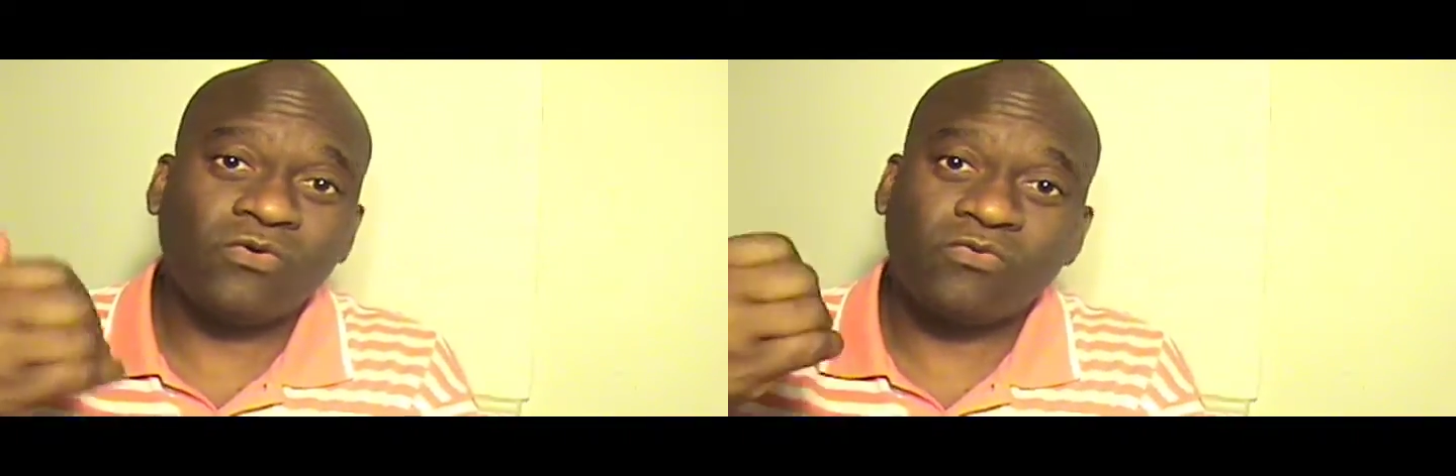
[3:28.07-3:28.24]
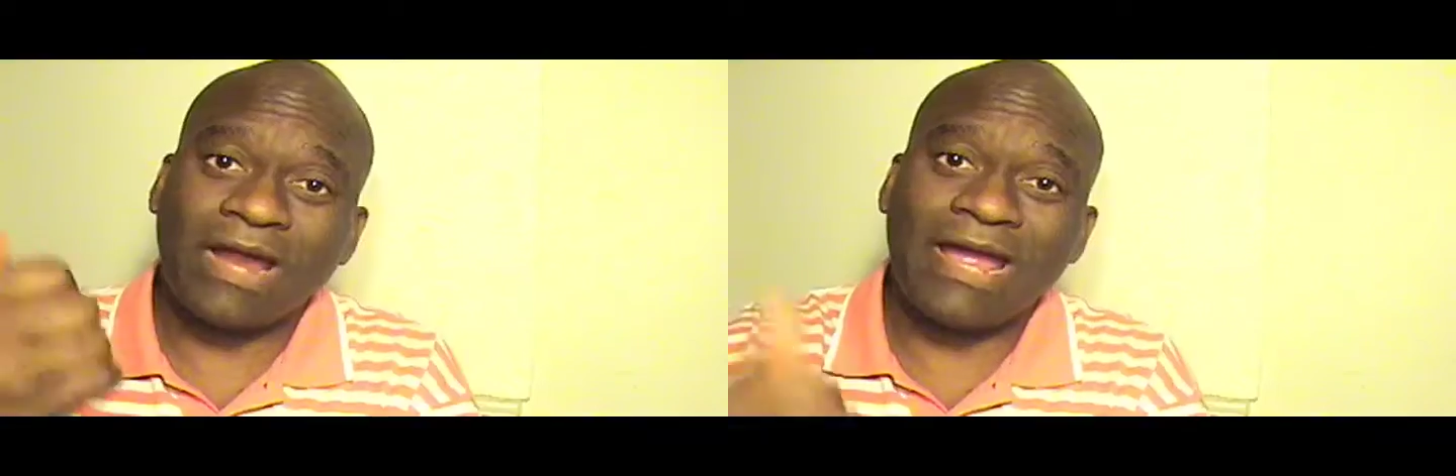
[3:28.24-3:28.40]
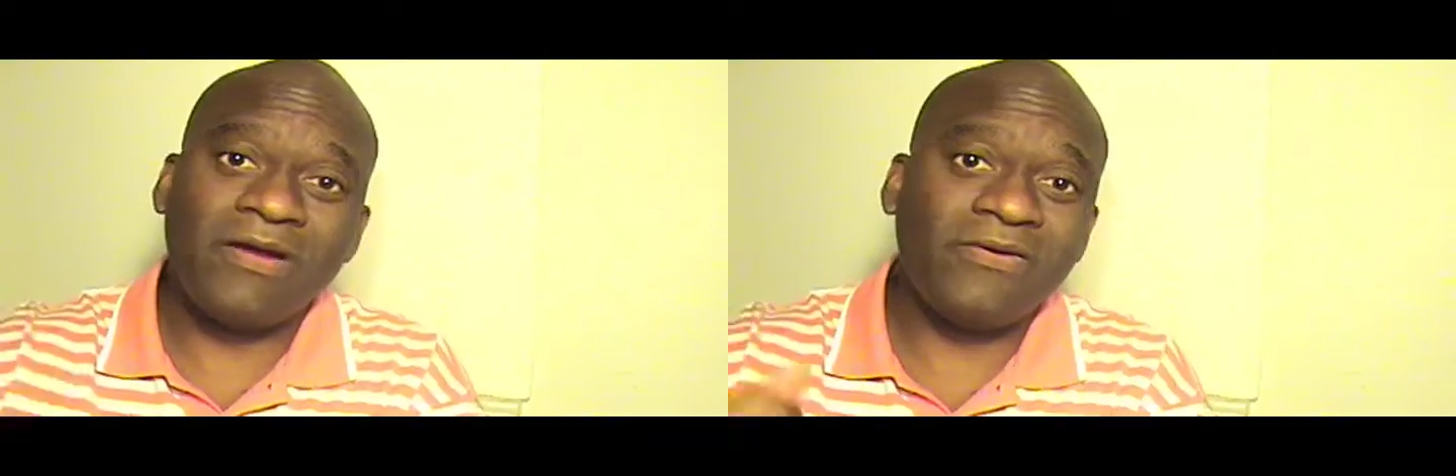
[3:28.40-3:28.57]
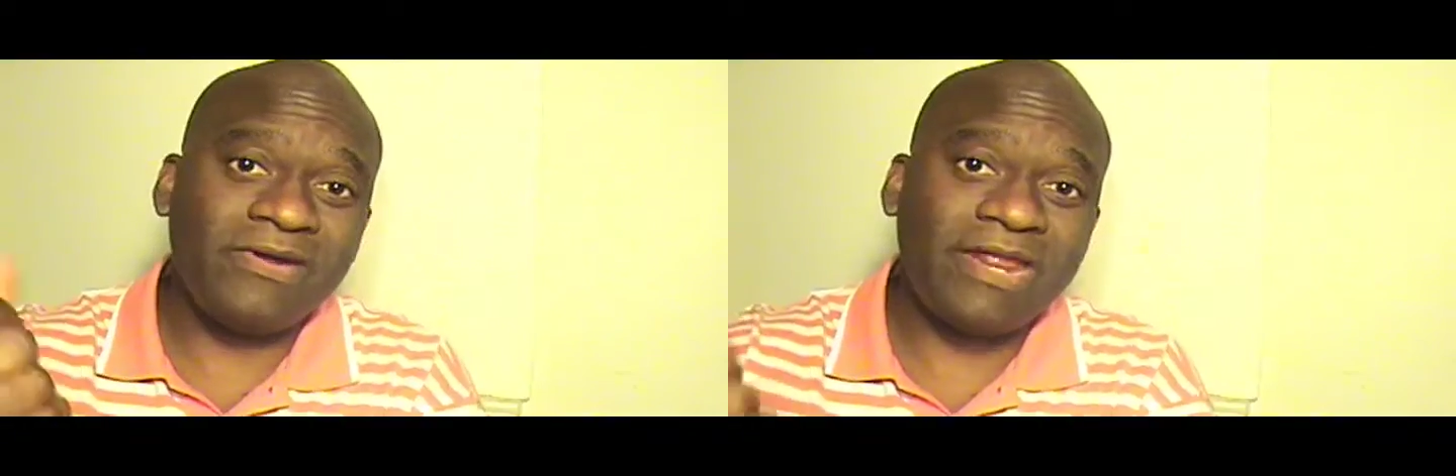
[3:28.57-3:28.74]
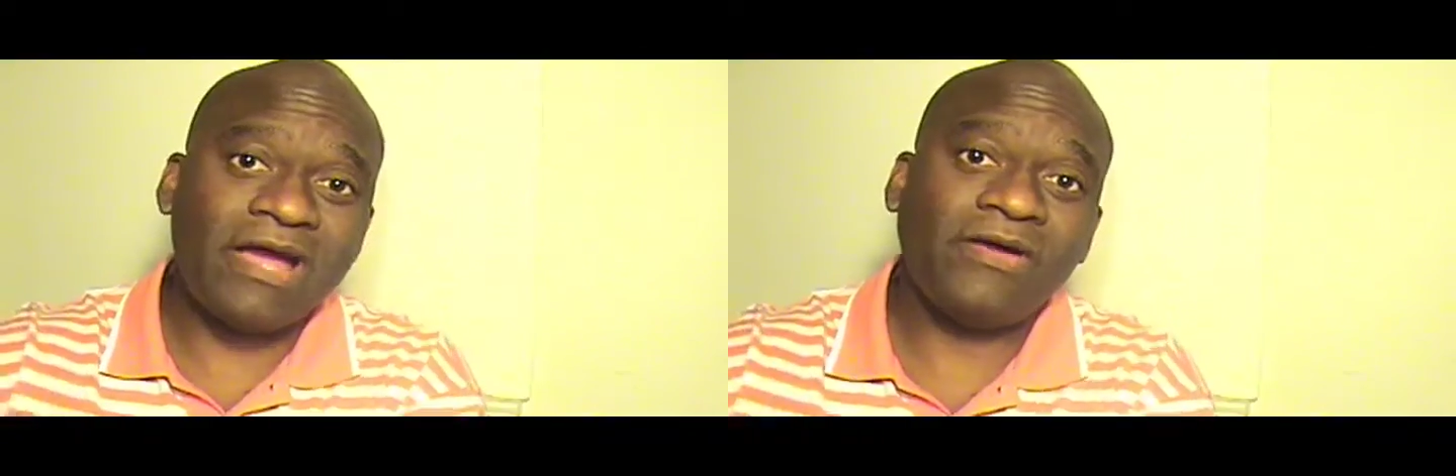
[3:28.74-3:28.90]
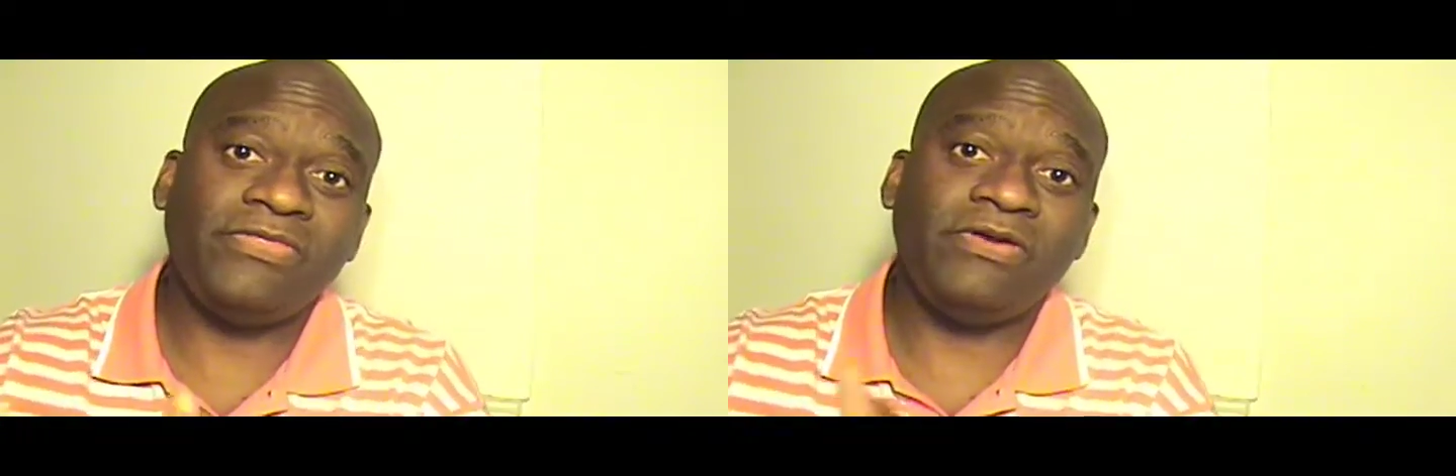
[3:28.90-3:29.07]
ground
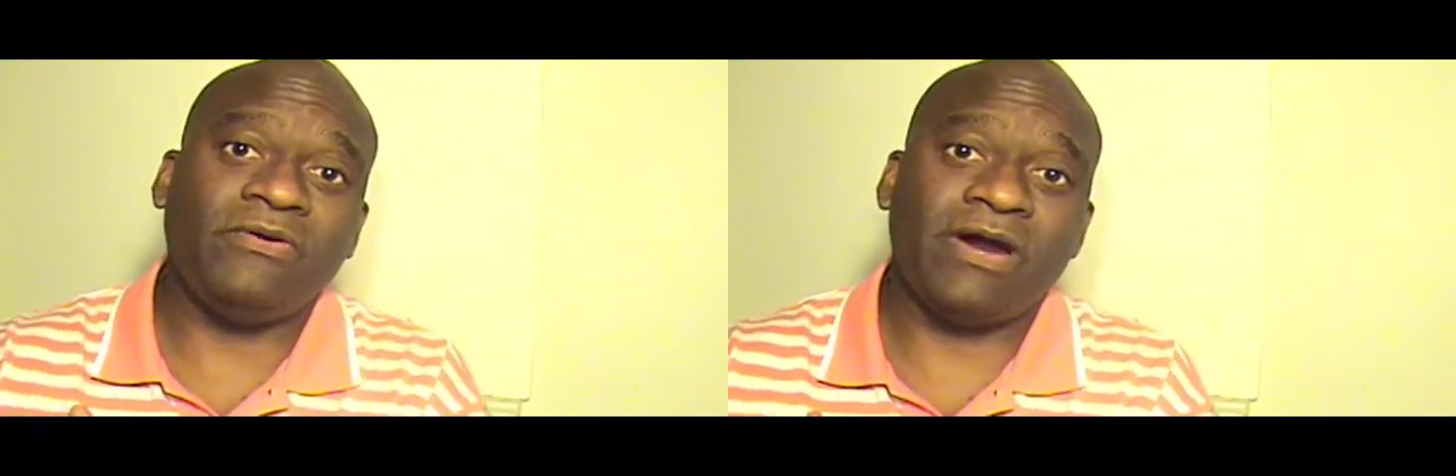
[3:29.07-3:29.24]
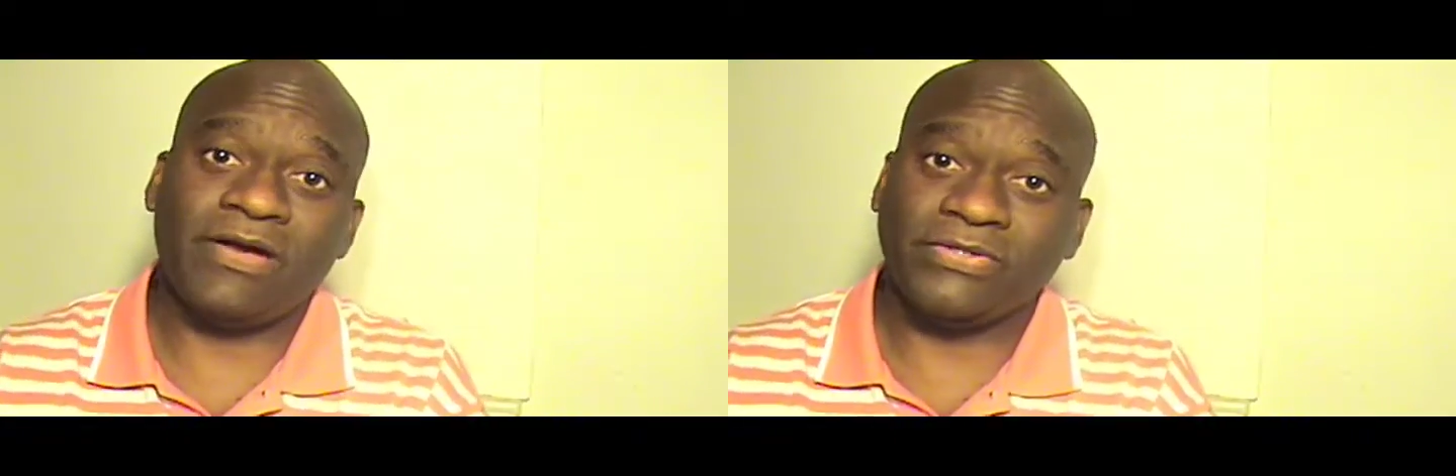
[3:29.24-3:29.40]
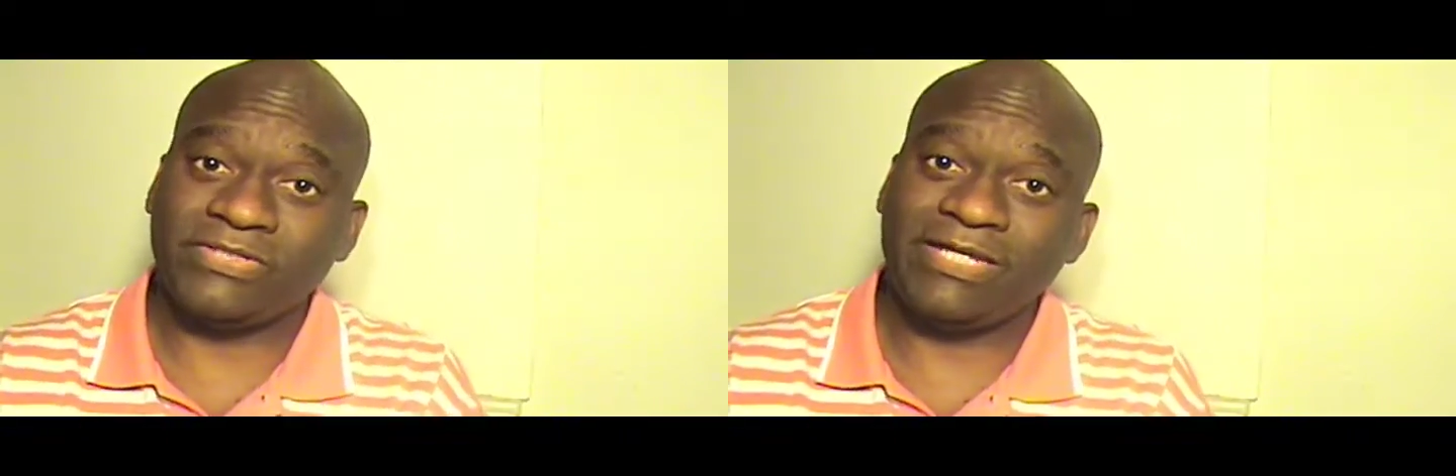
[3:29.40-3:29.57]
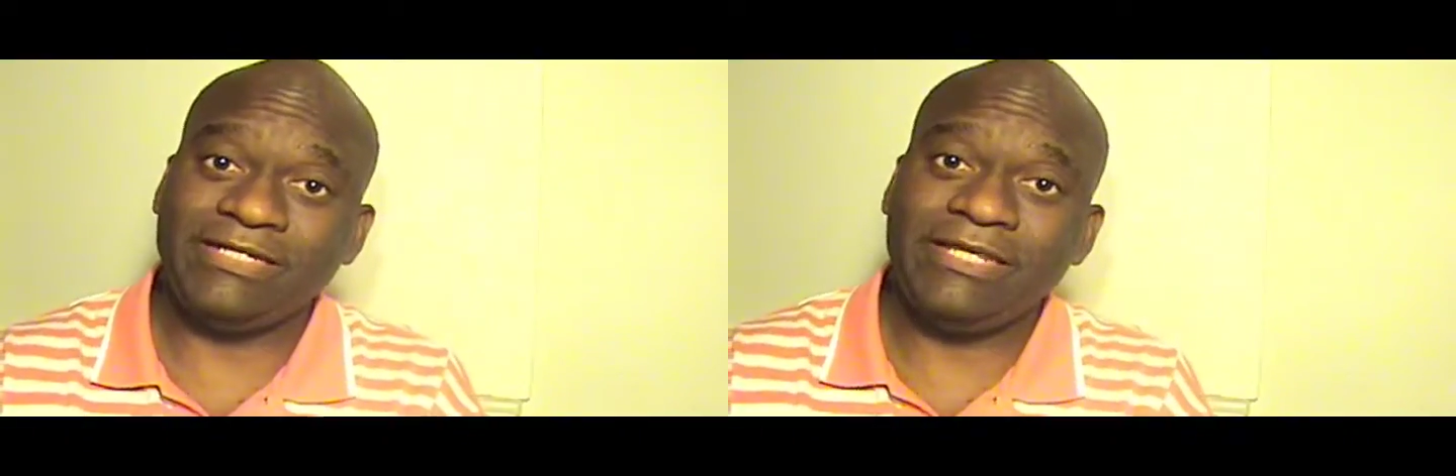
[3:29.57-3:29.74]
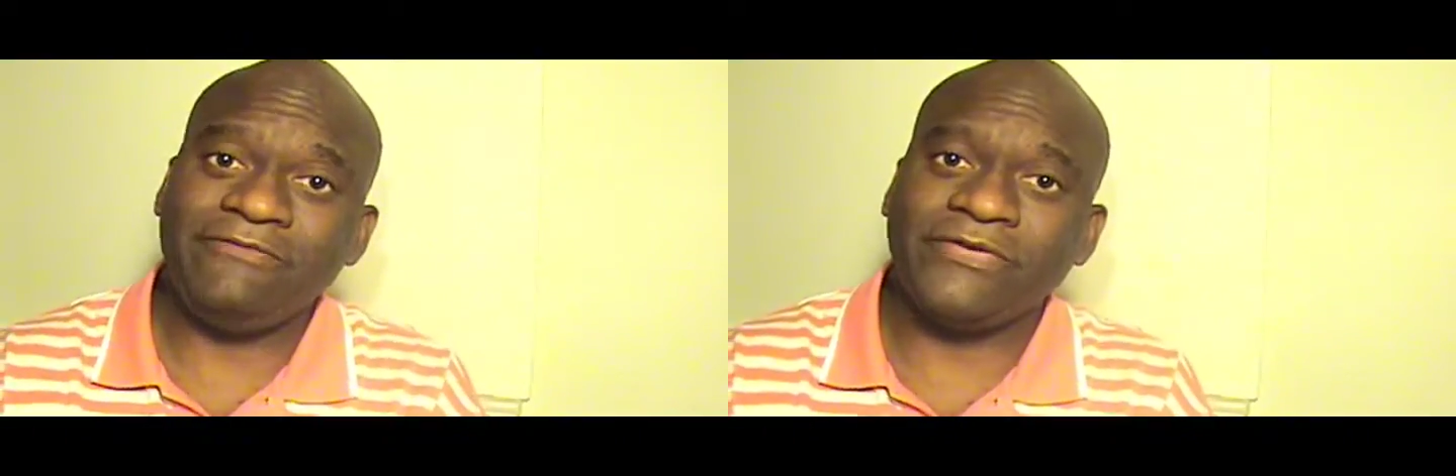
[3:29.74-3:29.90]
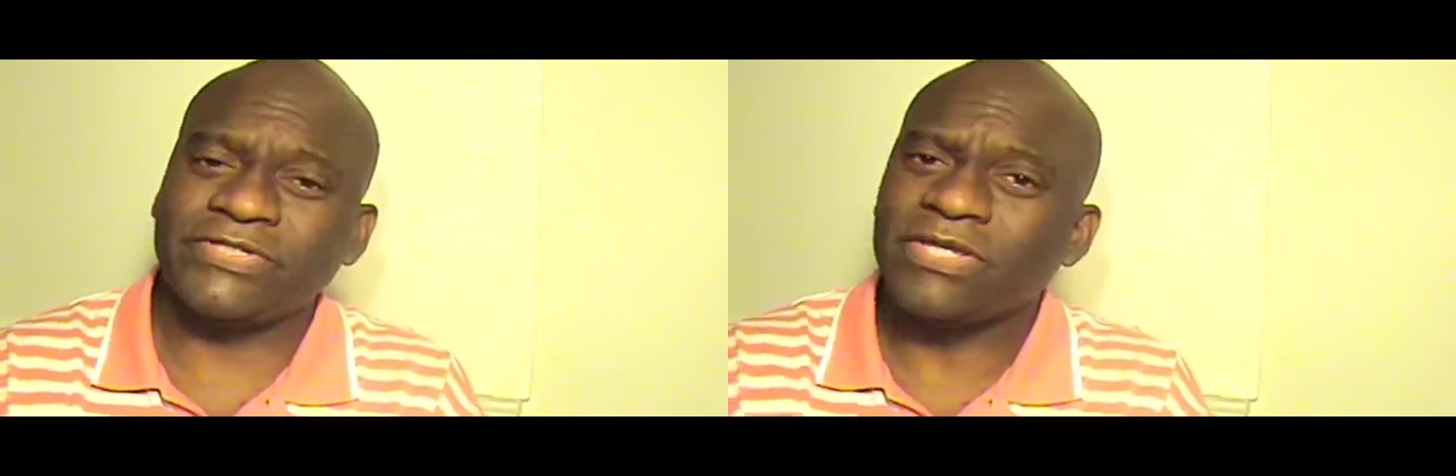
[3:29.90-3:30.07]
down the Ohio State
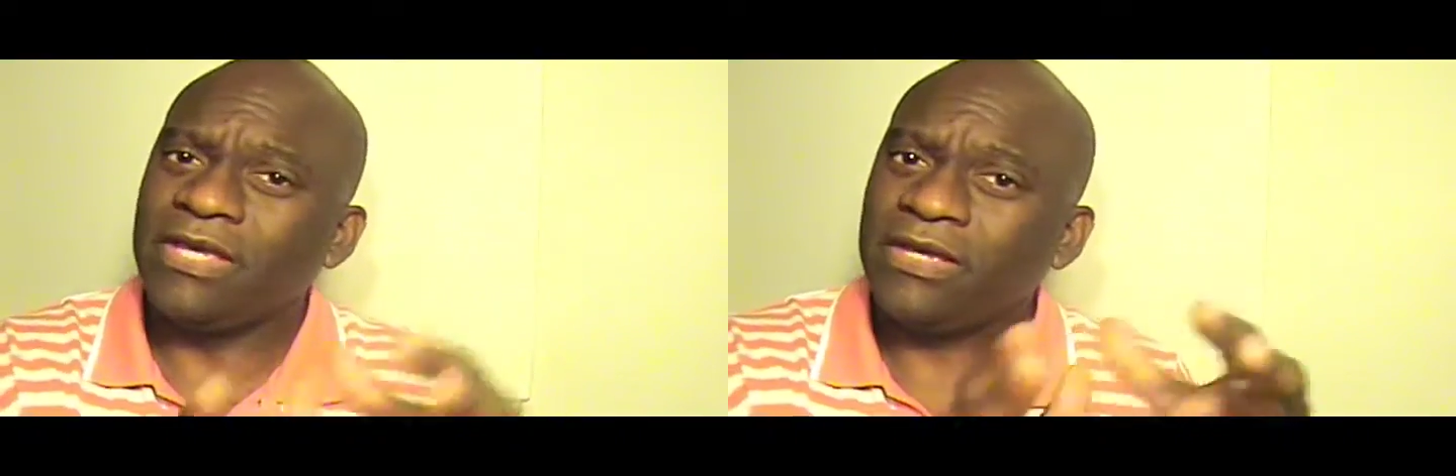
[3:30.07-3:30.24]
defense